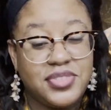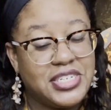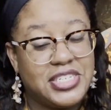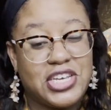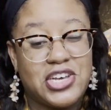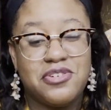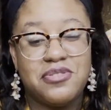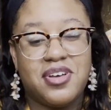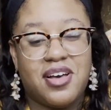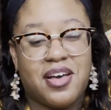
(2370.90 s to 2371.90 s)

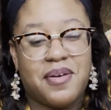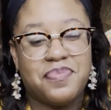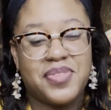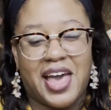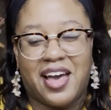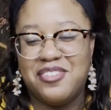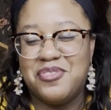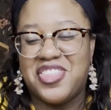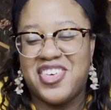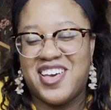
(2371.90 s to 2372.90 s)
So yeah,
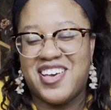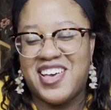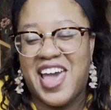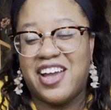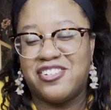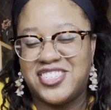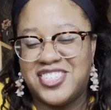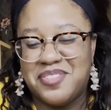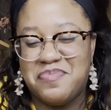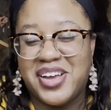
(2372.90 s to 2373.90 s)
with Hagrid's
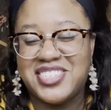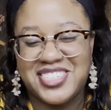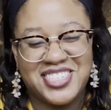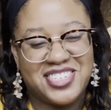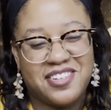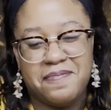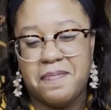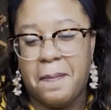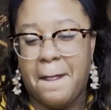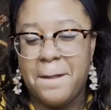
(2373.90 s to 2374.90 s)
presence.
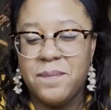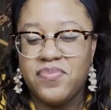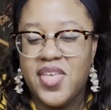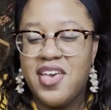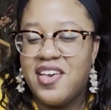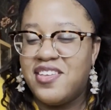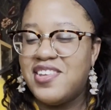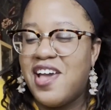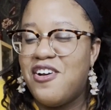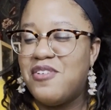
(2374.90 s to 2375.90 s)

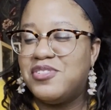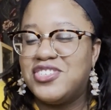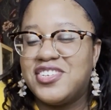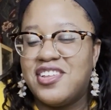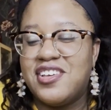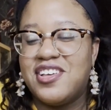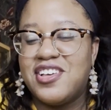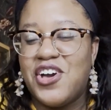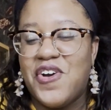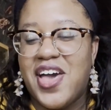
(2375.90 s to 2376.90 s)
Now I'm just gonna
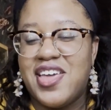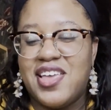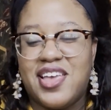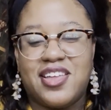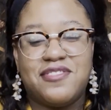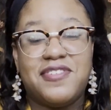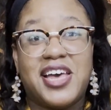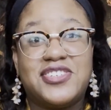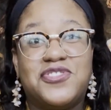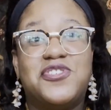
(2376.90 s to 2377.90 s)
go ahead and
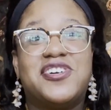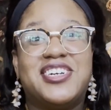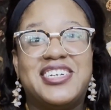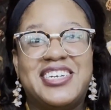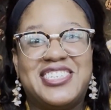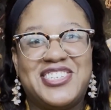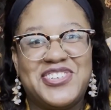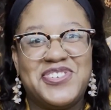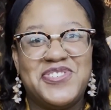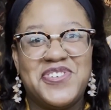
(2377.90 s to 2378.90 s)
fast forward
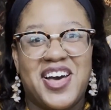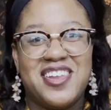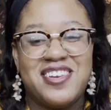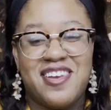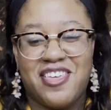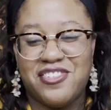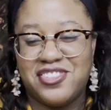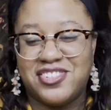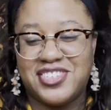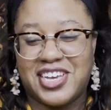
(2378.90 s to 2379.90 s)
to another
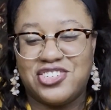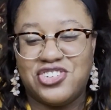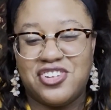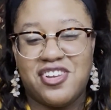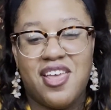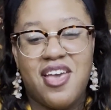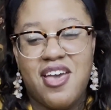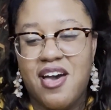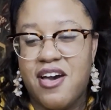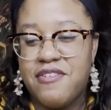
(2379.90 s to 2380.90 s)
little section
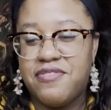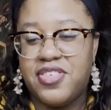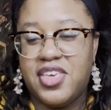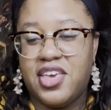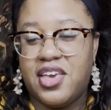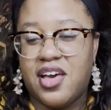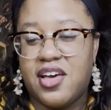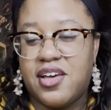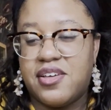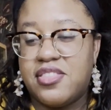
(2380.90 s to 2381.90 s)
of the
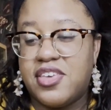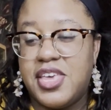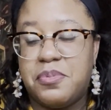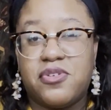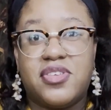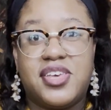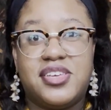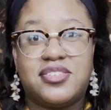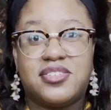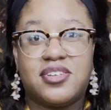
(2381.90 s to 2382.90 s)
Keeper of the
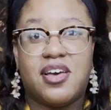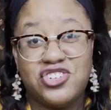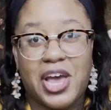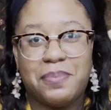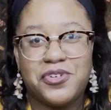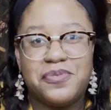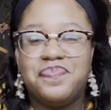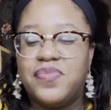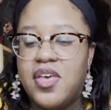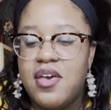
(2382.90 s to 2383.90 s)
Keys chapter.
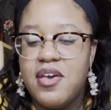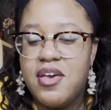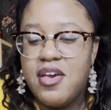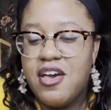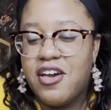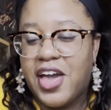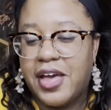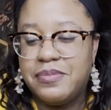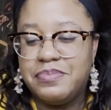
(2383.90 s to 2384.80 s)
Okay.